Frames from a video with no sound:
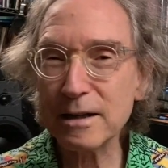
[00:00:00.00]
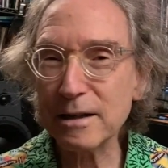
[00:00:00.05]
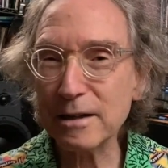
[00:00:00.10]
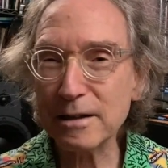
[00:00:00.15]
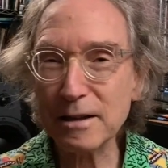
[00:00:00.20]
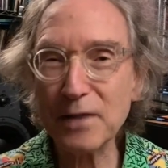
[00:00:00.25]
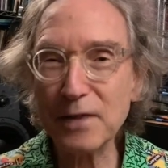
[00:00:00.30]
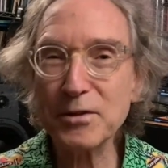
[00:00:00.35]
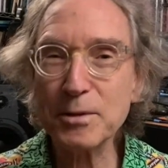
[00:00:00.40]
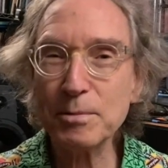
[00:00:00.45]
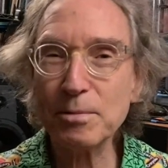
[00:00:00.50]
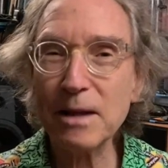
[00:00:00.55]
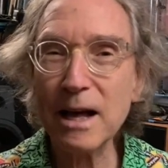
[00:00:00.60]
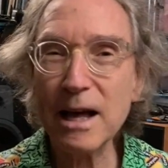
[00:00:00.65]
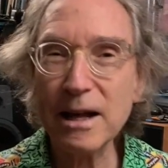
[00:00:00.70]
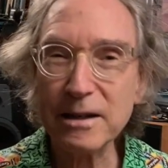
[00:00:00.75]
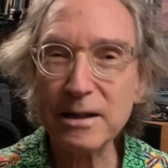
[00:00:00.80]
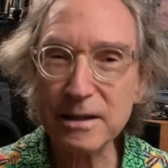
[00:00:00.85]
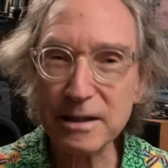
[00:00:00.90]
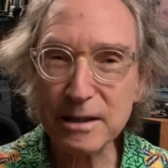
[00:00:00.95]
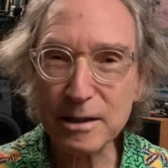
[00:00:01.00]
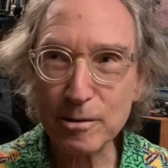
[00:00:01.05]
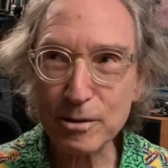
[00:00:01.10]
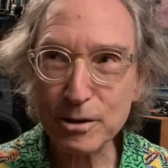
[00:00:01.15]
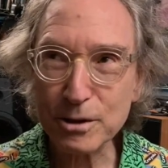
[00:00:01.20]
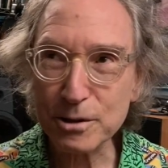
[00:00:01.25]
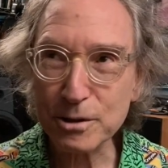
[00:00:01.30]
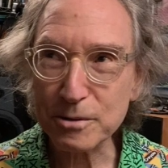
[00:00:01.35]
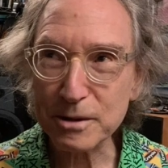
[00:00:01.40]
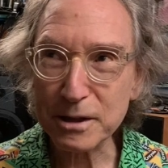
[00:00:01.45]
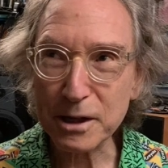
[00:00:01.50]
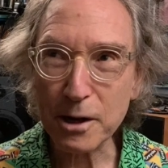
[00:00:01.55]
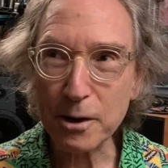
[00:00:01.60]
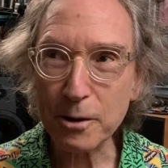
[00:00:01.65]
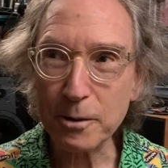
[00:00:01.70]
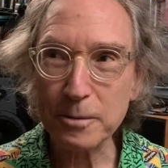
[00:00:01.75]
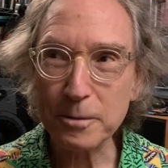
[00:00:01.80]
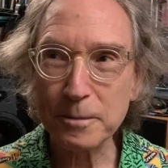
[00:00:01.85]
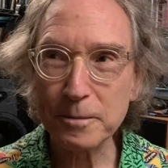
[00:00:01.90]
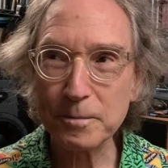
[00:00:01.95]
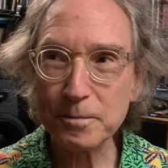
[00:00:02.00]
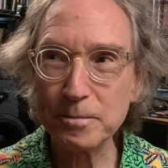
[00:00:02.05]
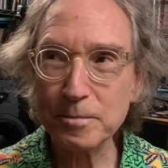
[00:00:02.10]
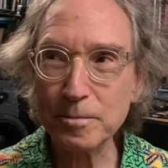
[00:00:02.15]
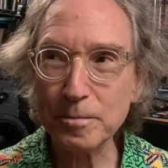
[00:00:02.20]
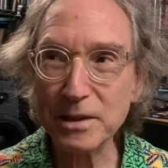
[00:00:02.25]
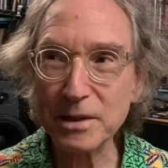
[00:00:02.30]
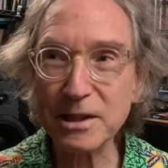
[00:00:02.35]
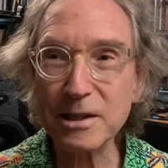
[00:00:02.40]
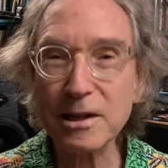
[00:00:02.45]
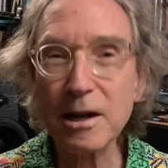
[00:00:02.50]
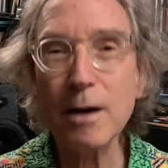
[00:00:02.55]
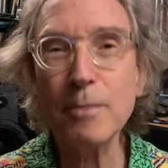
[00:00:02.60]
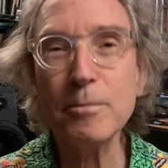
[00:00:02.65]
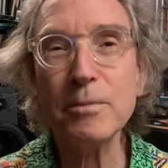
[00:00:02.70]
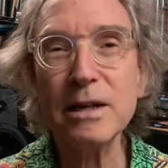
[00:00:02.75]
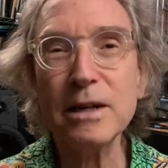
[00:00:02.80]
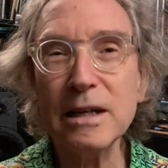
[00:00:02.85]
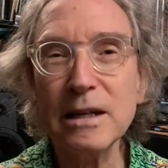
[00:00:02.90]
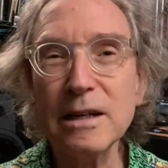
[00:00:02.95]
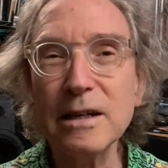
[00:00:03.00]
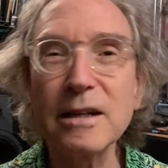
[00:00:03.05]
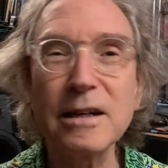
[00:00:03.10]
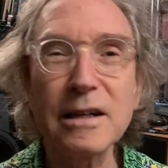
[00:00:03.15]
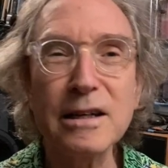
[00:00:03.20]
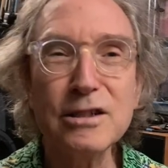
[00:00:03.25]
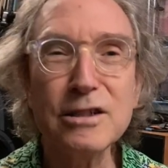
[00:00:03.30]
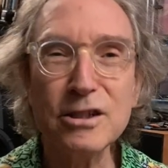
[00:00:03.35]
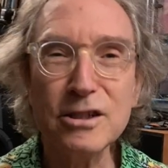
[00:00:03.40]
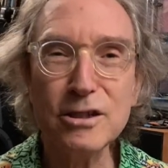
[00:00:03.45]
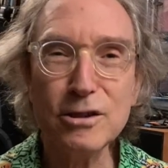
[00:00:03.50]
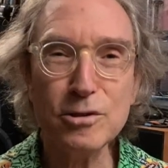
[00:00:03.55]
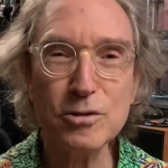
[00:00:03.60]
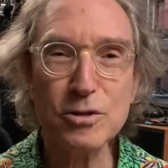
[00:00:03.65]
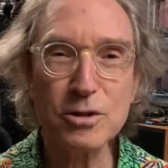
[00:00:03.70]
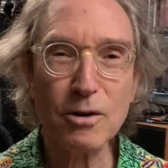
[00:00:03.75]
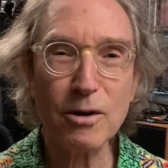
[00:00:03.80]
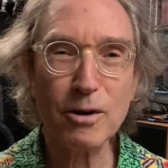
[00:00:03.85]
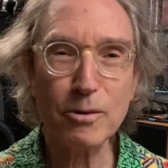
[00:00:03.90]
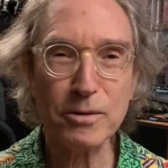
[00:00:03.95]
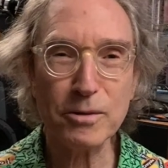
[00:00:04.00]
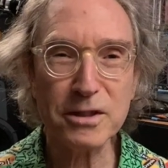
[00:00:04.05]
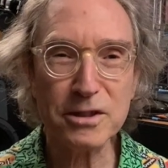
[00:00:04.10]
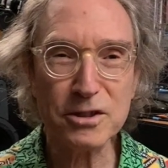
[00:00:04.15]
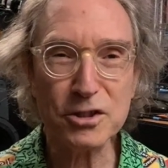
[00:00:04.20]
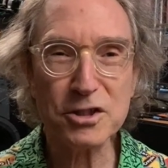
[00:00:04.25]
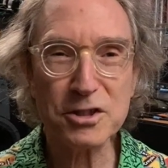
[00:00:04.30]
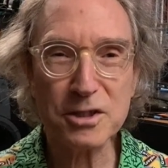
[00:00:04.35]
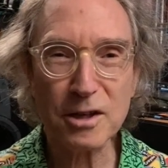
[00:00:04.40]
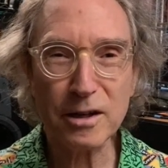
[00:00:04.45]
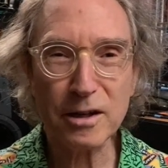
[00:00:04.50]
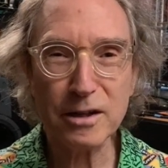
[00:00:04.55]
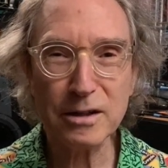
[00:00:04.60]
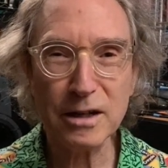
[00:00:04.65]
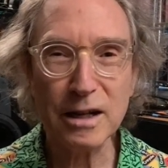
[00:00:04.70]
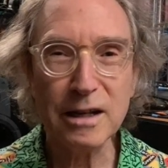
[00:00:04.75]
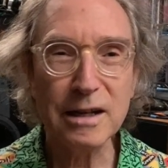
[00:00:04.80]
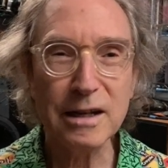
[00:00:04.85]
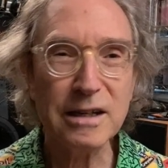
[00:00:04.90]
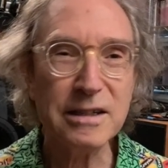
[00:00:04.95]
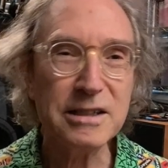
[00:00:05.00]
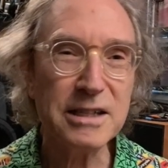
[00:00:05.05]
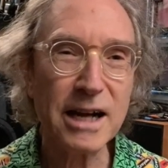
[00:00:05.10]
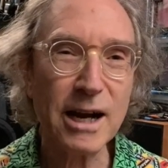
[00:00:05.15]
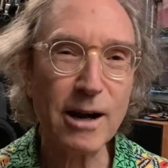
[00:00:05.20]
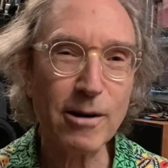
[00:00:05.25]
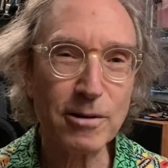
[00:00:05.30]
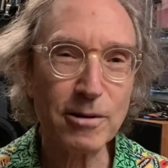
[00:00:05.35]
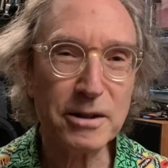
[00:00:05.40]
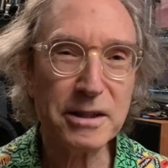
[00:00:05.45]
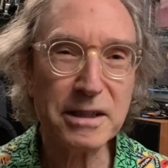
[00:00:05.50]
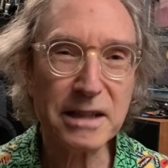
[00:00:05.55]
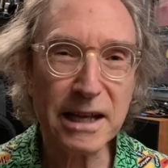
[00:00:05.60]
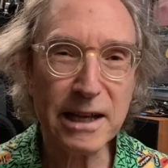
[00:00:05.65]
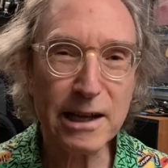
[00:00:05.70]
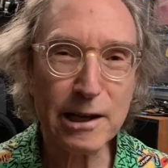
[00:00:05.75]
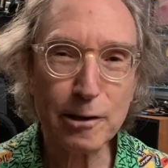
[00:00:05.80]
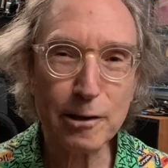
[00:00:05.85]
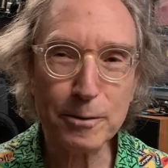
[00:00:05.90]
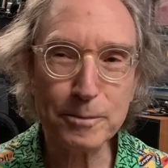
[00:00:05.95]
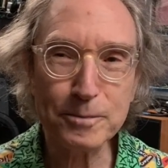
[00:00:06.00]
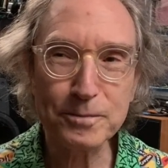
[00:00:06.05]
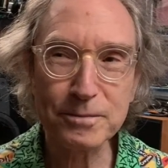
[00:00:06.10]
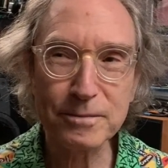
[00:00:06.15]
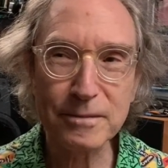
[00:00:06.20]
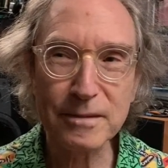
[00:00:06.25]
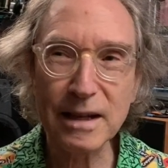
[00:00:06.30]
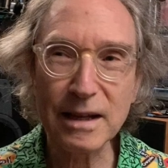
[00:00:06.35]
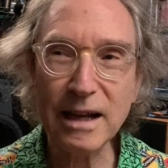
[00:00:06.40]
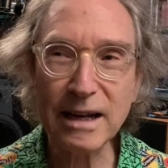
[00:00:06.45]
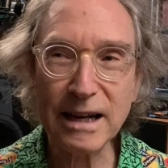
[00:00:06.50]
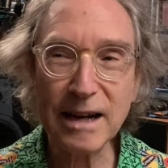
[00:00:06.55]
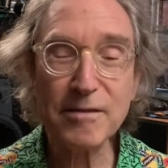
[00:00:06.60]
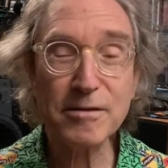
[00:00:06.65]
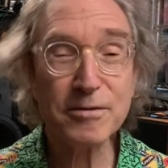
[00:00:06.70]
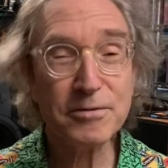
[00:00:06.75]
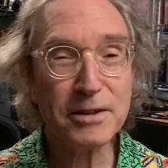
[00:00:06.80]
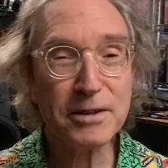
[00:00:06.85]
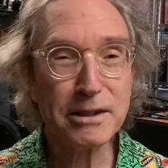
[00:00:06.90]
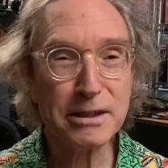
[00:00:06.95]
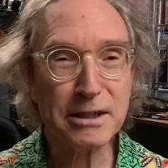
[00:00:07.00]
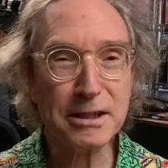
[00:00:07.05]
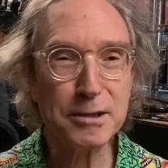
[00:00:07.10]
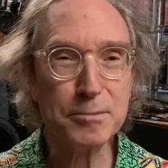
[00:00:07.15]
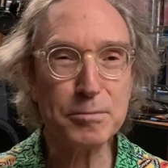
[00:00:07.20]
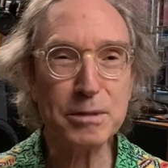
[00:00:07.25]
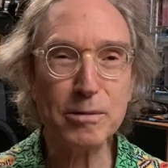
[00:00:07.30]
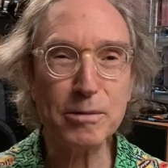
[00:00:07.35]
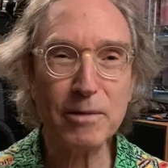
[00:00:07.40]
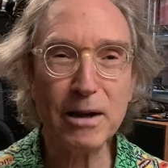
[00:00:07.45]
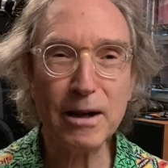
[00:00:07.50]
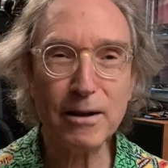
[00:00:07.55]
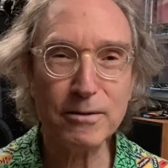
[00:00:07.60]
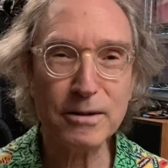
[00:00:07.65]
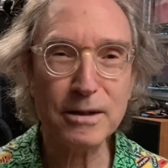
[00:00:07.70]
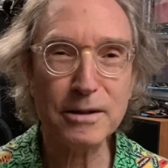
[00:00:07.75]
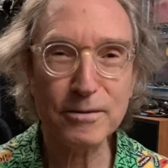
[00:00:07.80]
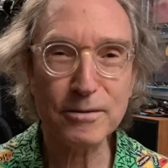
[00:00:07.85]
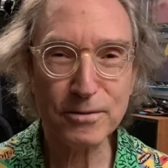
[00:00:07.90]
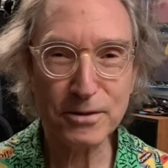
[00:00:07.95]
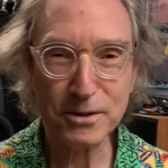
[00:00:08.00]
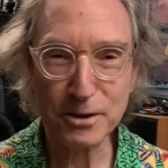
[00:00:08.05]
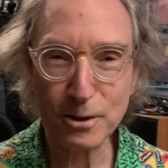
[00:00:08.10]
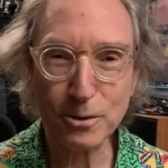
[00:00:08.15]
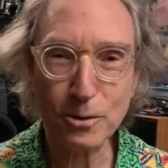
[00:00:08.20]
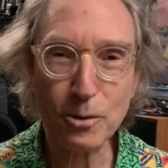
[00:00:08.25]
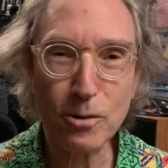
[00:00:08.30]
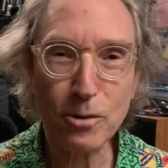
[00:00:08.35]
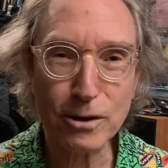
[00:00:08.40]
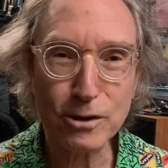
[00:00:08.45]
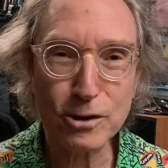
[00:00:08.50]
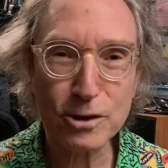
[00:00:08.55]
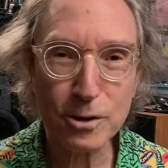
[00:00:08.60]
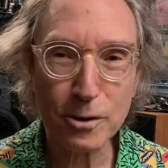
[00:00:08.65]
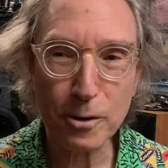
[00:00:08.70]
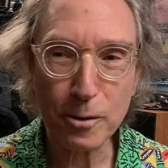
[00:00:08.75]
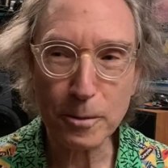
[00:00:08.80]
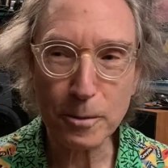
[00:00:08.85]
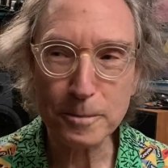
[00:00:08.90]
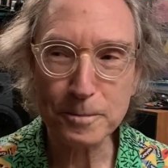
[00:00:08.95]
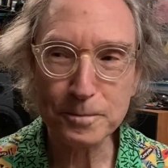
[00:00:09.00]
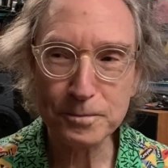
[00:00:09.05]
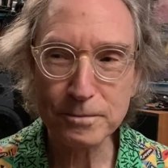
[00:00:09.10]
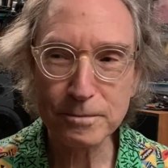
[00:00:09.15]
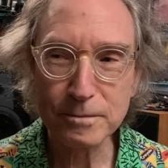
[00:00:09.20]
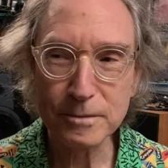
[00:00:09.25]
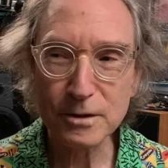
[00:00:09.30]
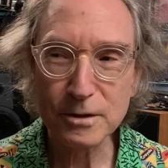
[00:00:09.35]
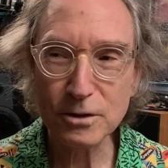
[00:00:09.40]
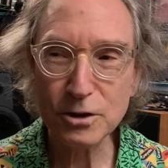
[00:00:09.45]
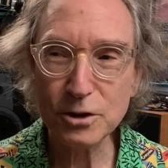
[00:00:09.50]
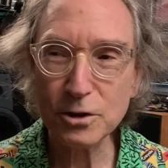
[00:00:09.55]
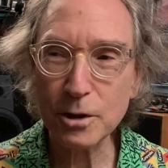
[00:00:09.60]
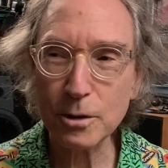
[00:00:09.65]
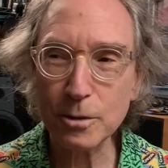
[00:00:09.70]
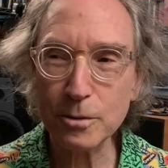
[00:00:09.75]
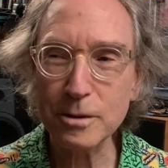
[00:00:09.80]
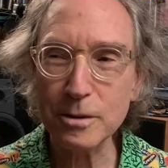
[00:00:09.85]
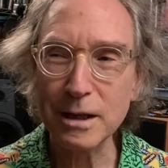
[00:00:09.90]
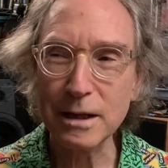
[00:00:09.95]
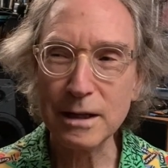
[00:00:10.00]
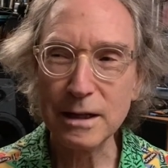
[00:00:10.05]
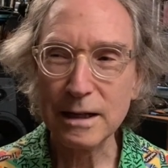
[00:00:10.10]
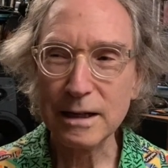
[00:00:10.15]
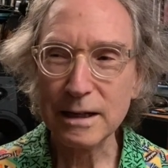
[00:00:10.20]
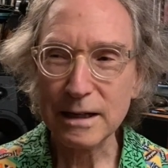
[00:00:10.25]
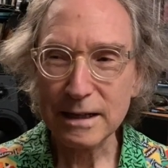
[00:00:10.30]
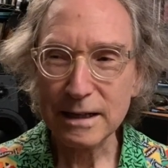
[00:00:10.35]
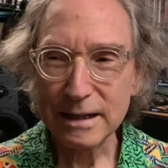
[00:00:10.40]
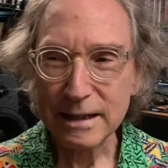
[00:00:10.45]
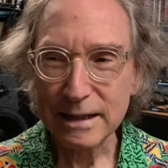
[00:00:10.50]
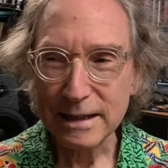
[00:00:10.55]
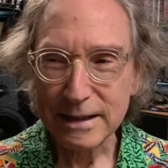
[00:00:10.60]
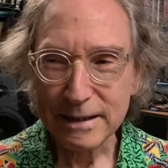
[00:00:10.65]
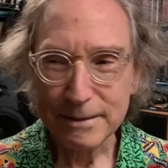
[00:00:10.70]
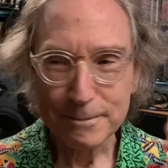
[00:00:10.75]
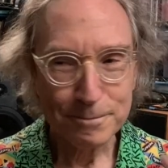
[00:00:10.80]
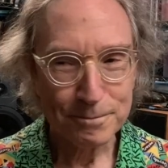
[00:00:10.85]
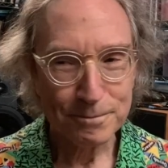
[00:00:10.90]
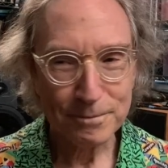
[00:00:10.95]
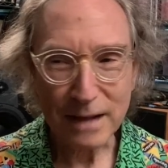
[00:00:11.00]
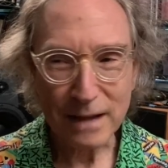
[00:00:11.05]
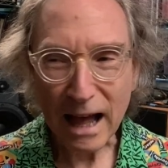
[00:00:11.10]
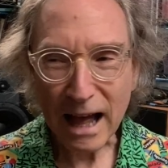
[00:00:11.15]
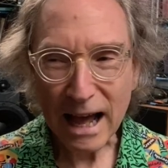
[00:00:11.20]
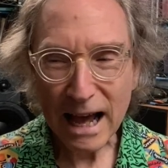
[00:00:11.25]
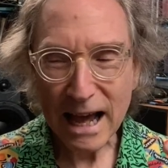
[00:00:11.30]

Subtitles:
left the planet a year or two ago, but the company continues on with his son, Daryl, at the helm, and I have a feeling they're going to be around for the long term. So I